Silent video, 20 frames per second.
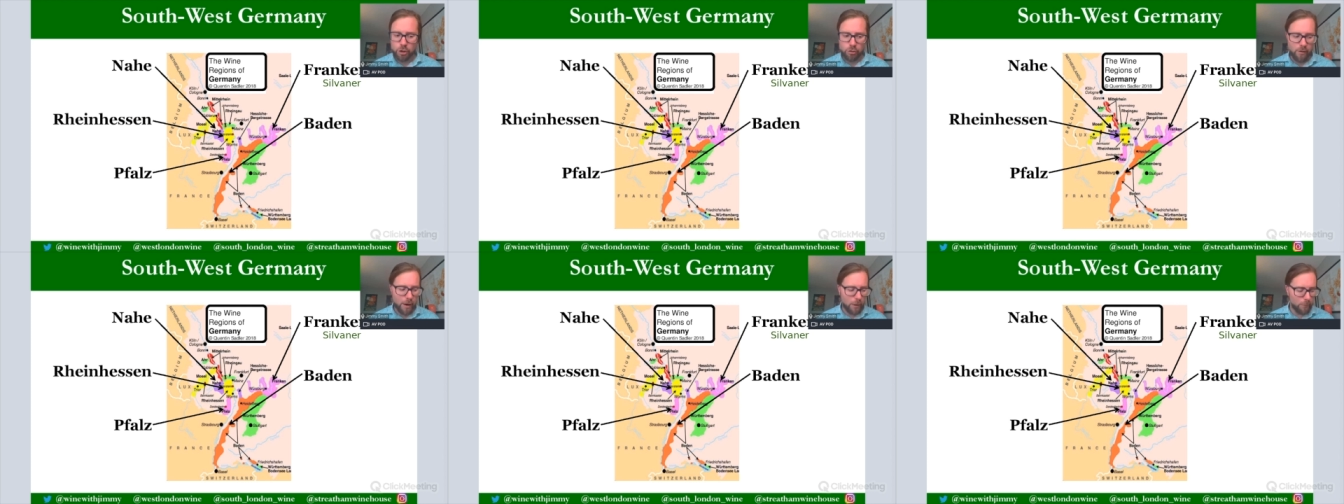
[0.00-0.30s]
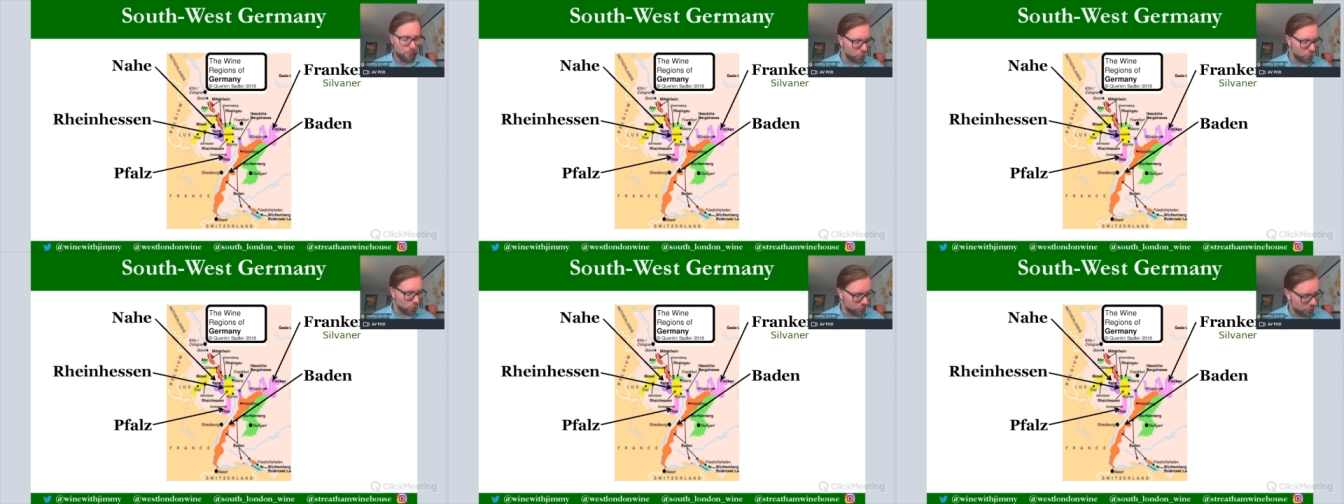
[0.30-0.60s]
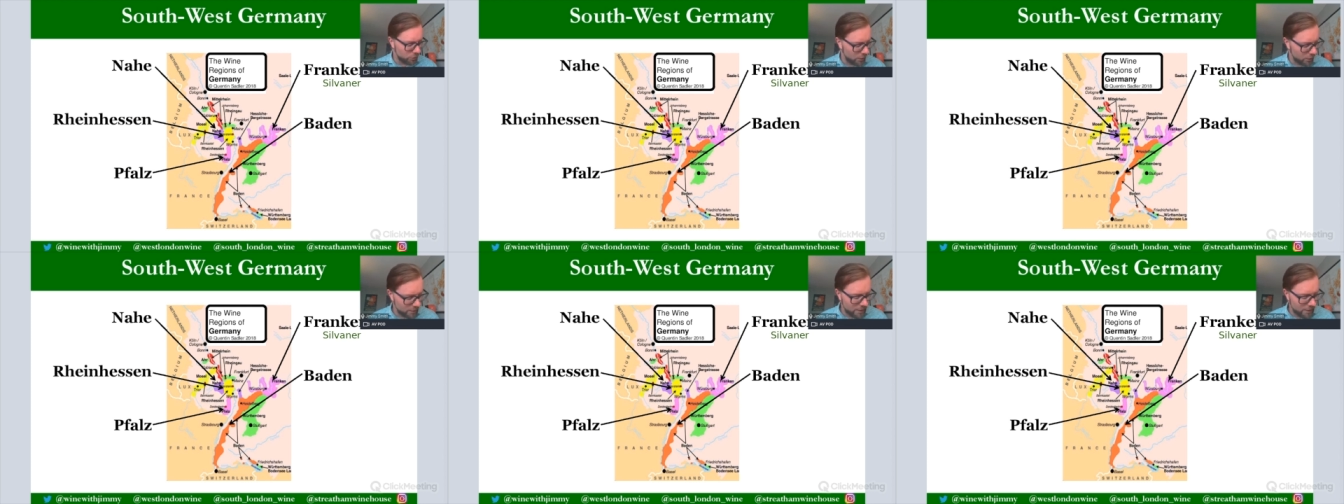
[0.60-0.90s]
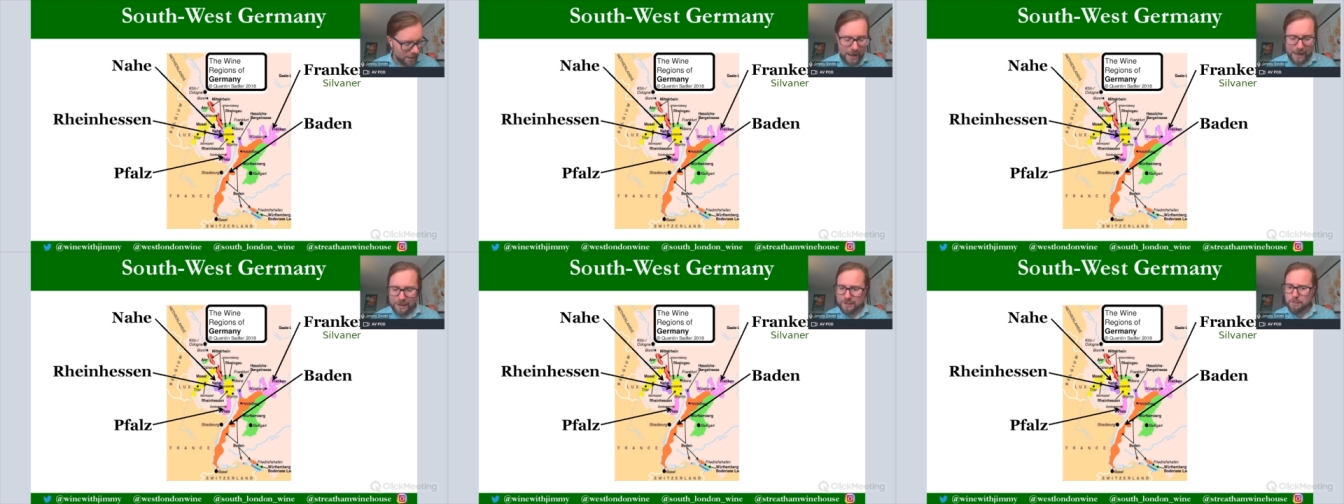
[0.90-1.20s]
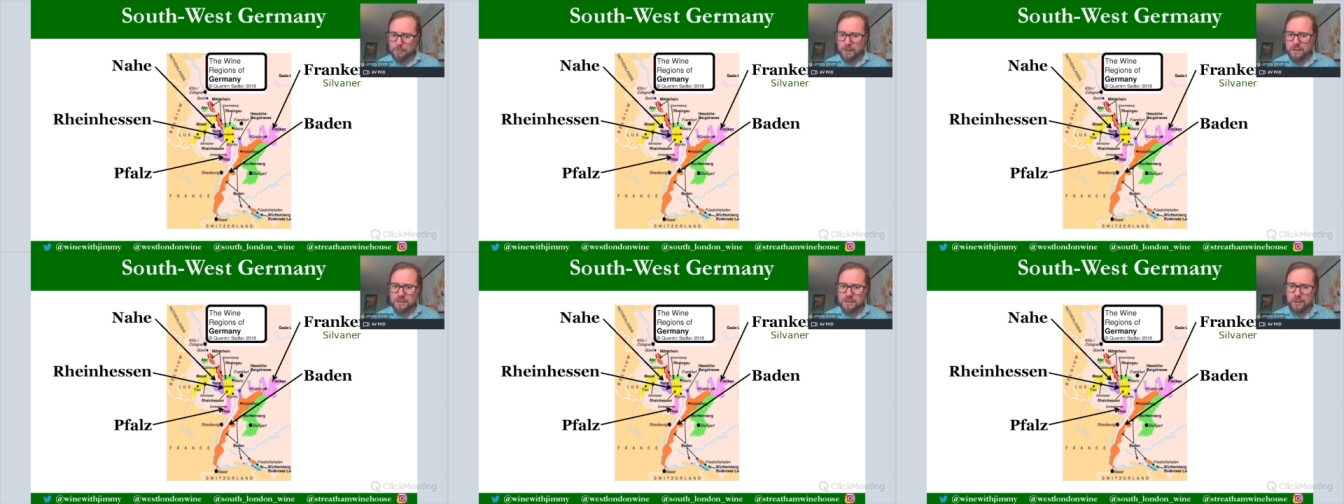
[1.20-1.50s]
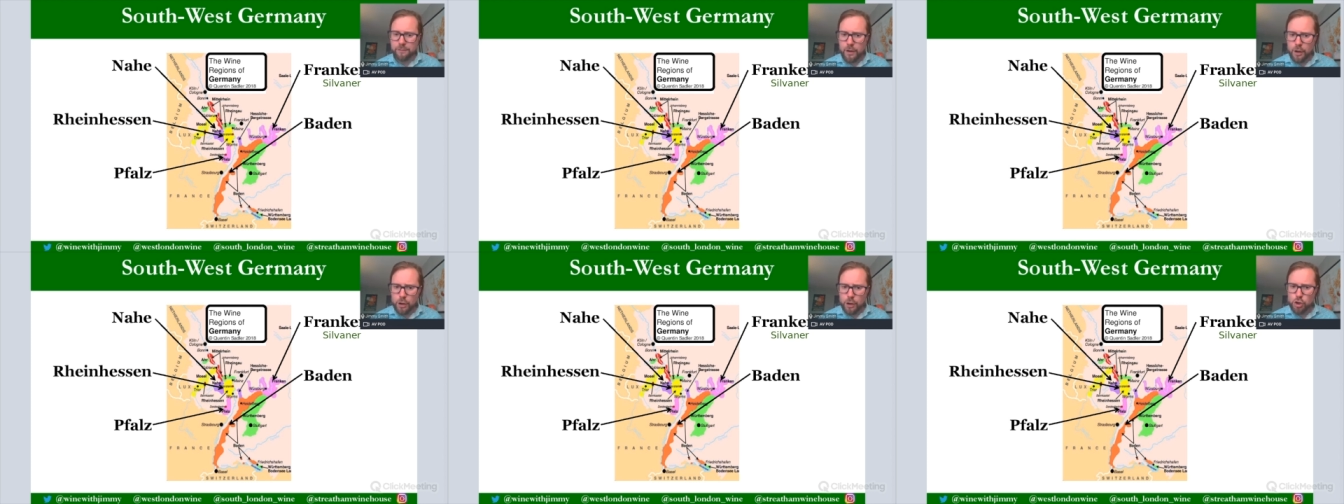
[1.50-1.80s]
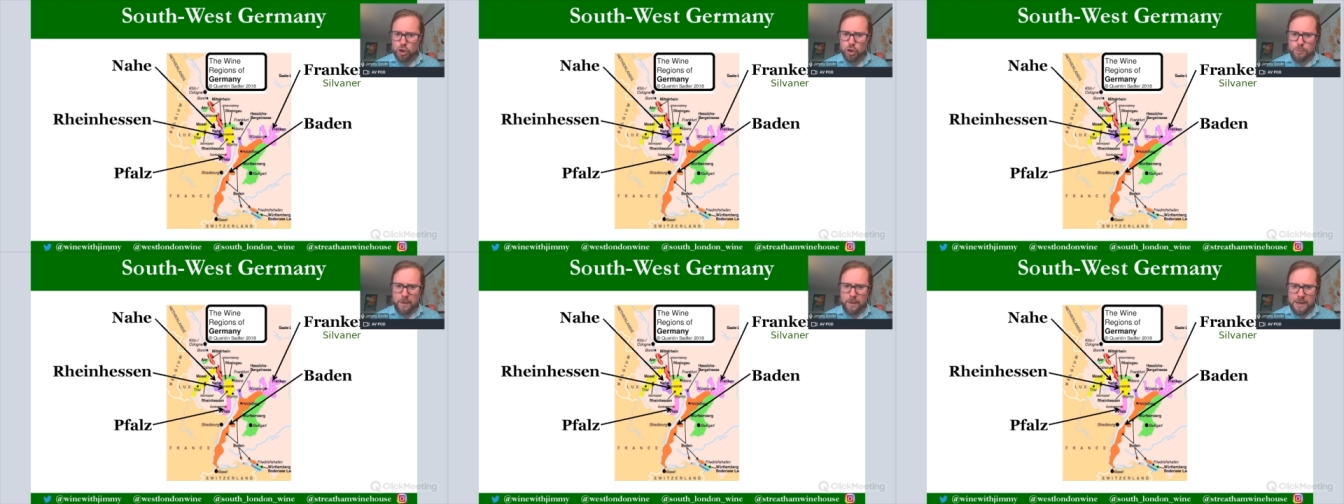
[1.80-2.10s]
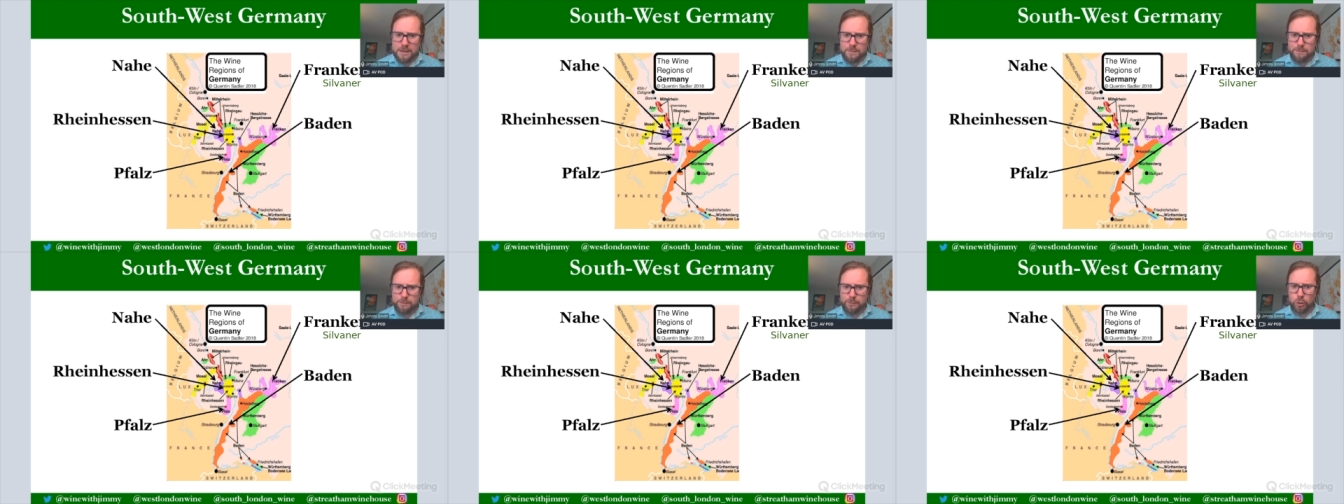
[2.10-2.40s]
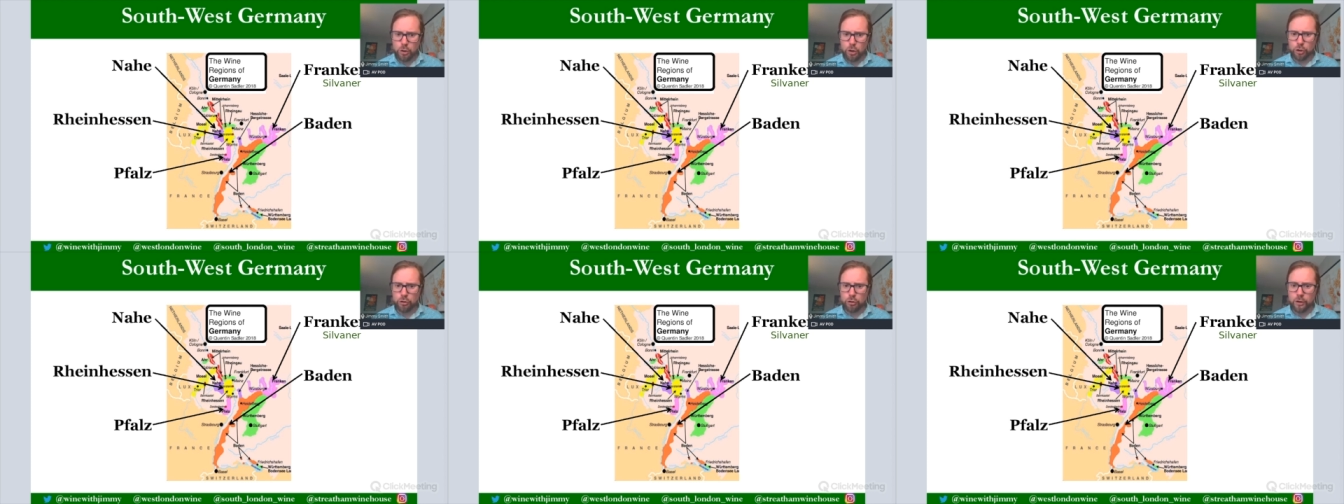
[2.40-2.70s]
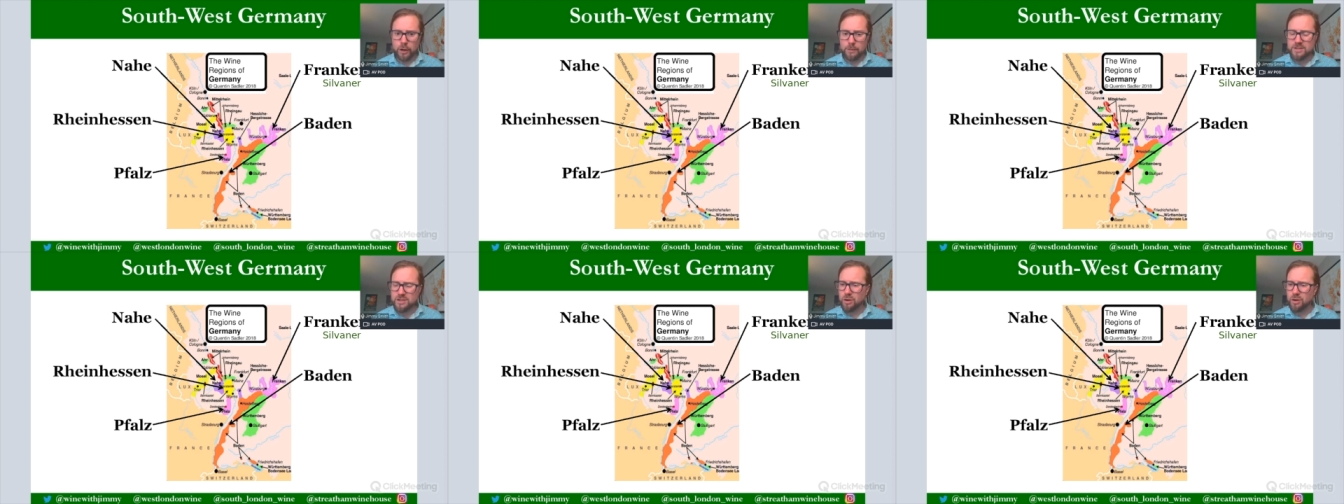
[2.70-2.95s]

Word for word: Grauburgunder, and a bit of Spätburgunder.